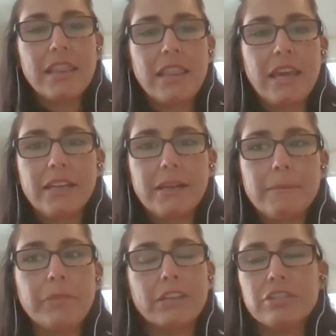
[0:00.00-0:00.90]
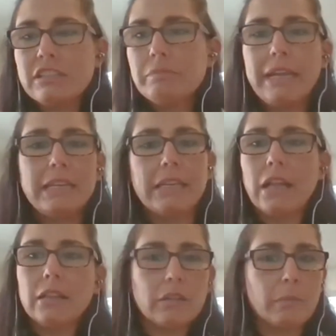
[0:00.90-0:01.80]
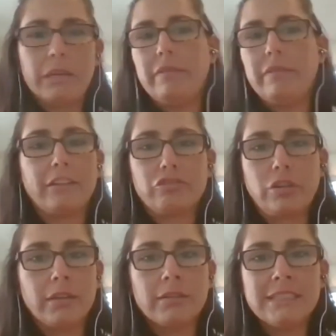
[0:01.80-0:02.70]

that that just might need a little bit of extra.